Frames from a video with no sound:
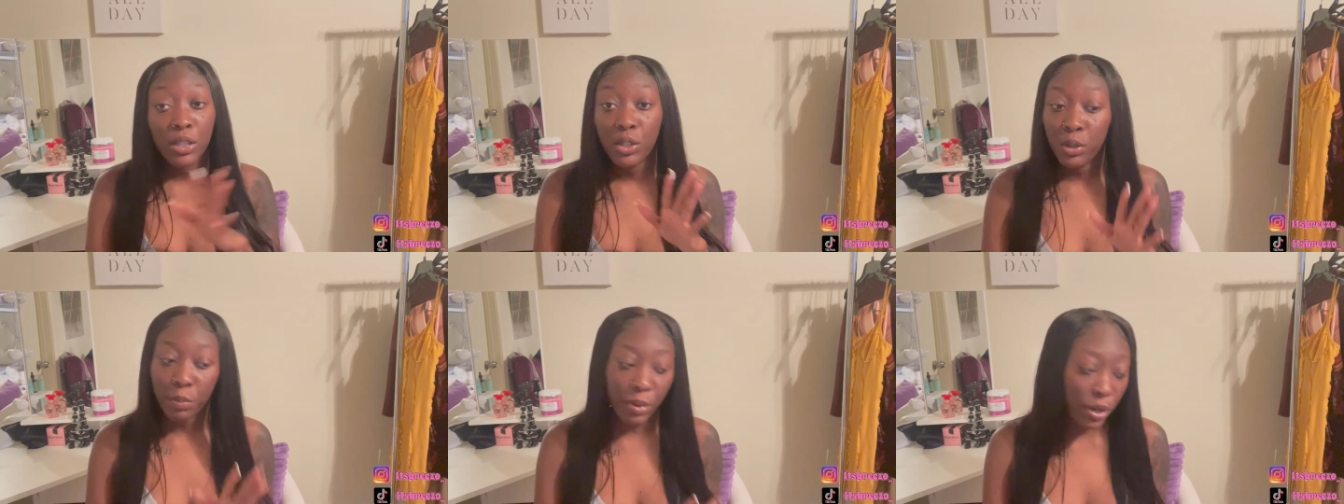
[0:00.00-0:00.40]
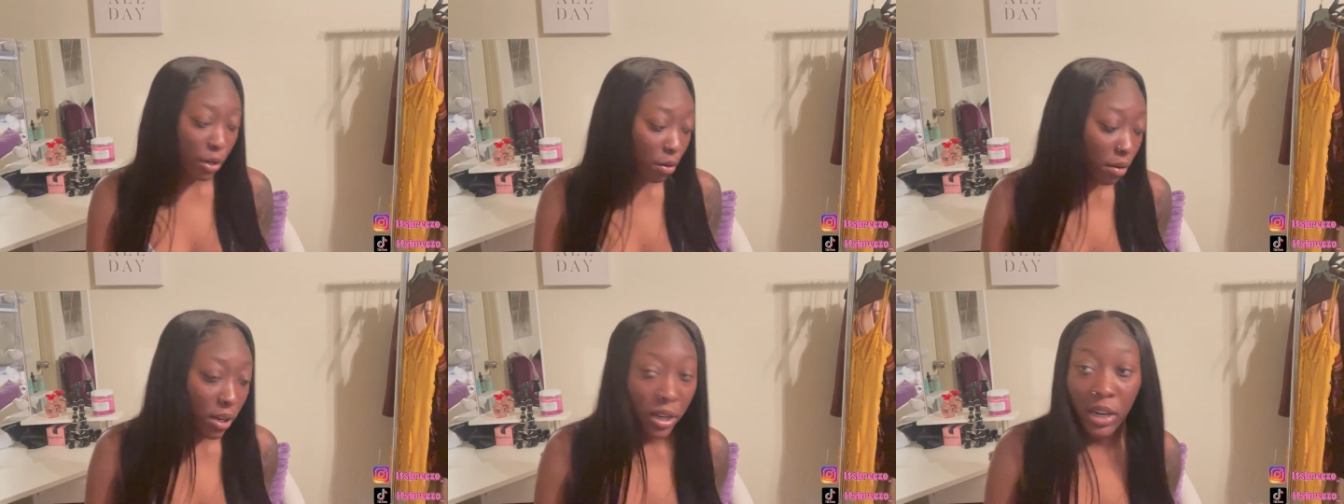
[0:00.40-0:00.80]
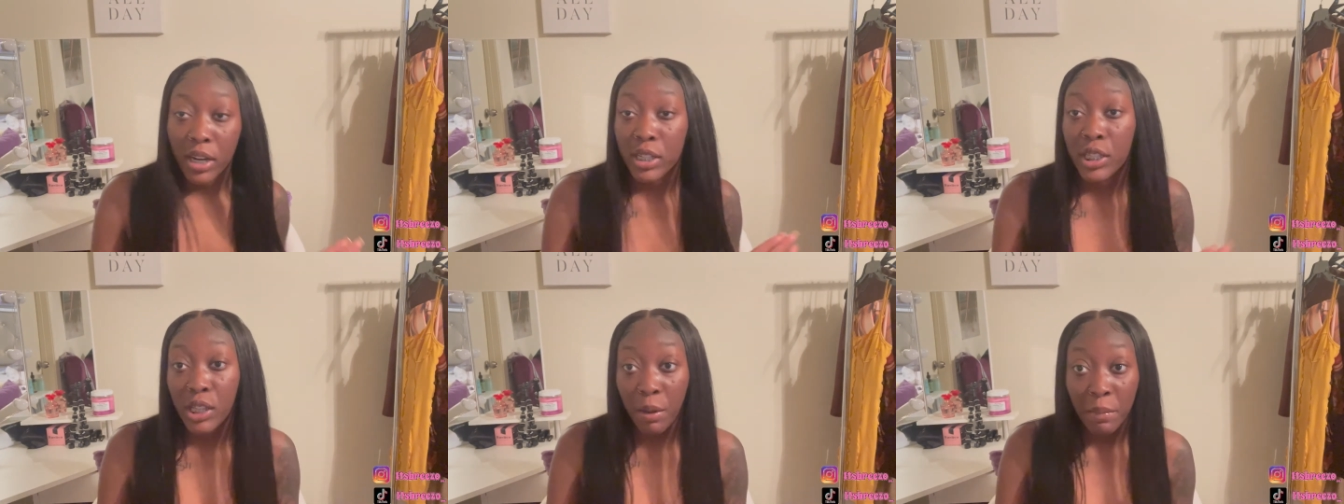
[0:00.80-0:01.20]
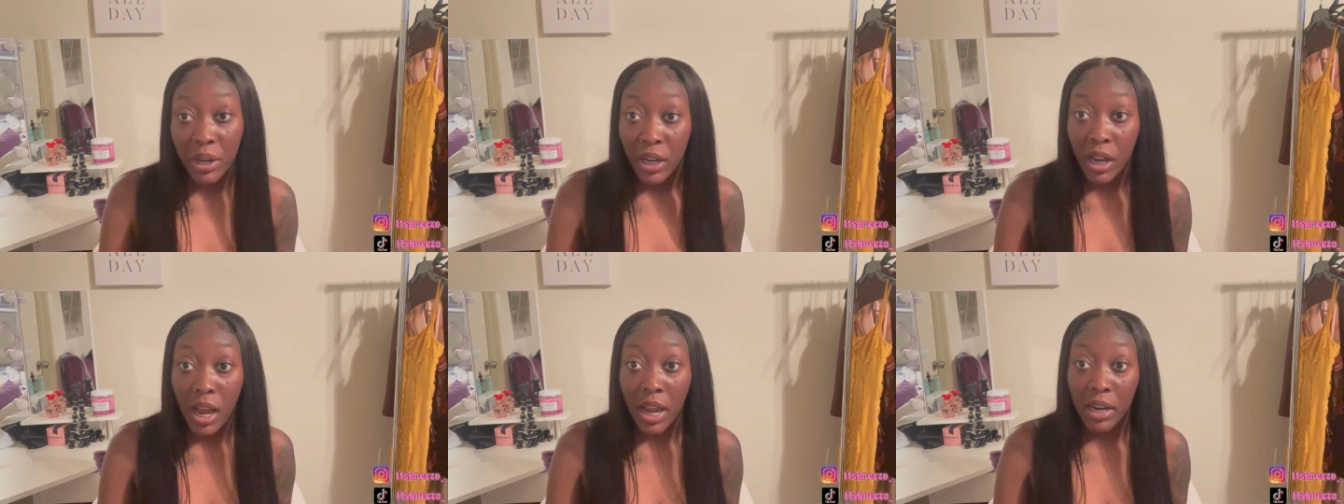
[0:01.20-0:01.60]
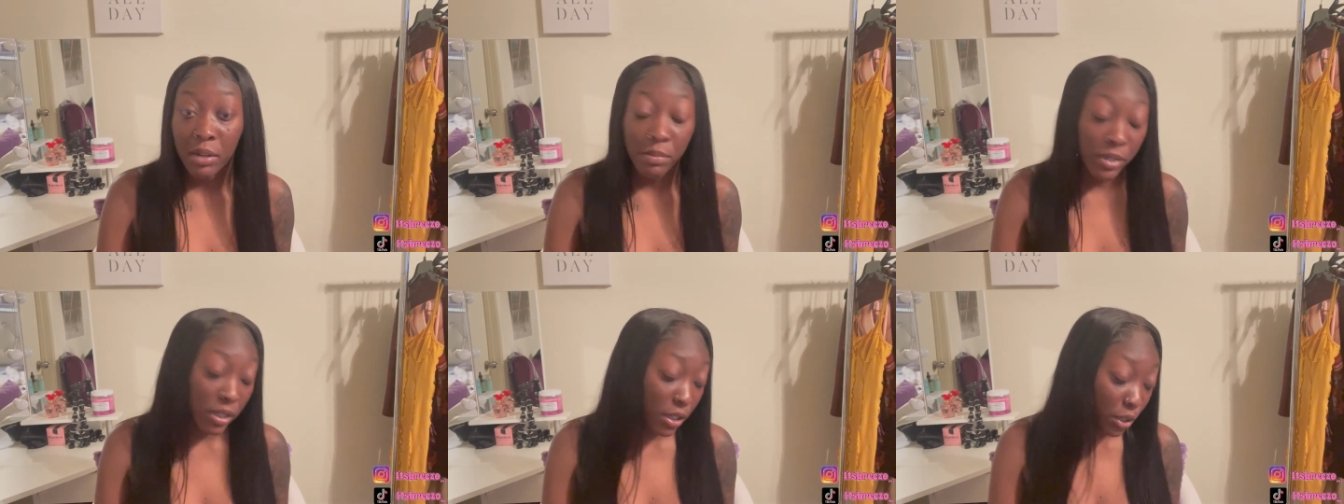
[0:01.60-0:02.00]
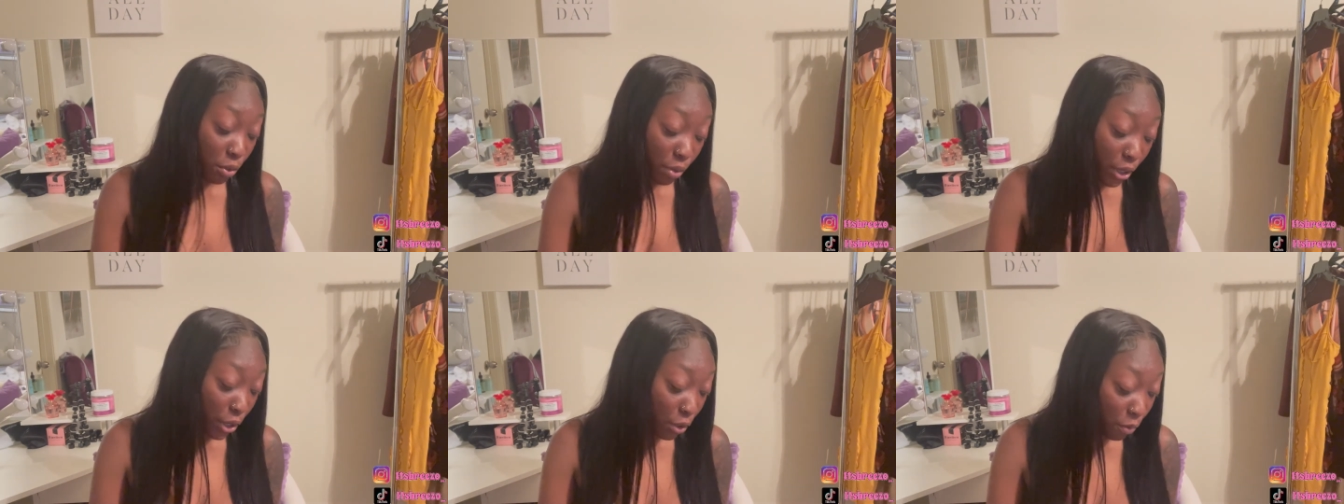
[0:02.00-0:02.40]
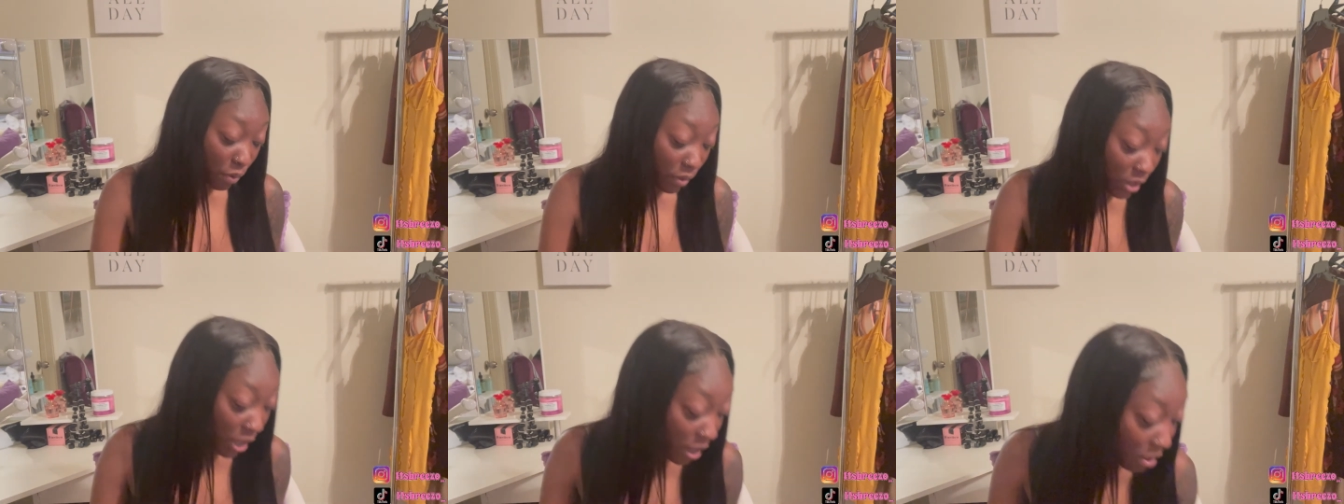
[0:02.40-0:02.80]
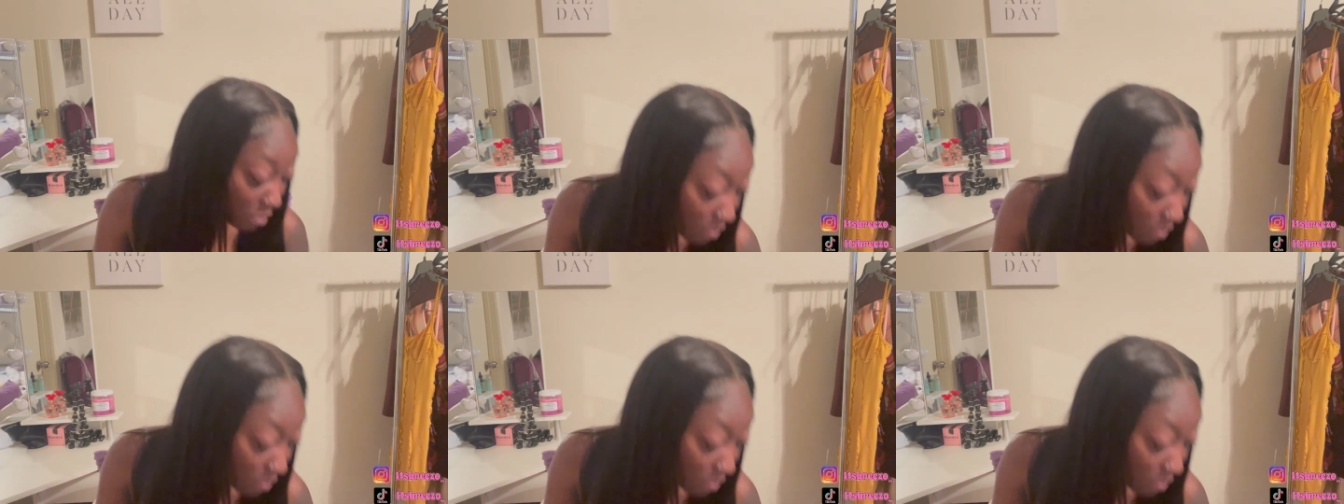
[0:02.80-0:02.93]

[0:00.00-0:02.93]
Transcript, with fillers: Super cute. There's so many items you can do with that.